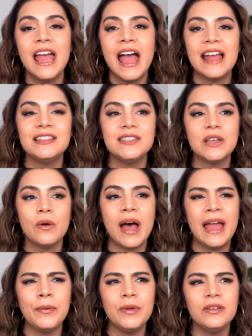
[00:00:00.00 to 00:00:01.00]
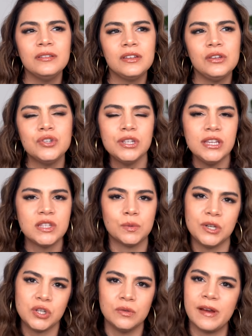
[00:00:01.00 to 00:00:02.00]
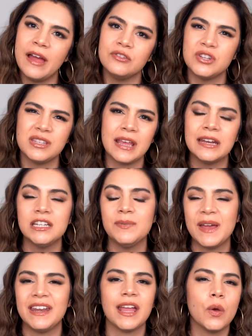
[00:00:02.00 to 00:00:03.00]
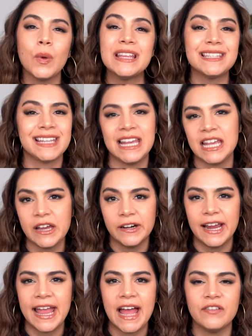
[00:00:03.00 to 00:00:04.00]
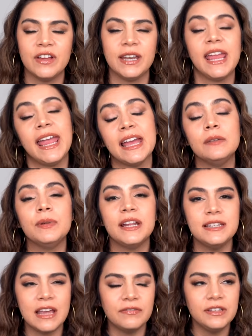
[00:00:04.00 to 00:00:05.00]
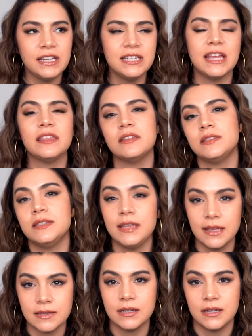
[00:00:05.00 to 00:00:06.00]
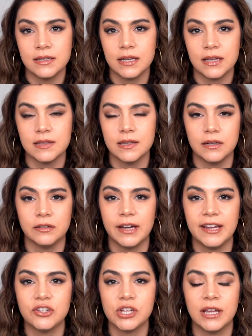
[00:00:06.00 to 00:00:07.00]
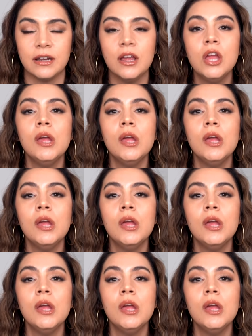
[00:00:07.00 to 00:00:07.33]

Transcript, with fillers: And so I will usually switch around just kind of depending on what skincare I have on hand, but I definitely take the season into consideration.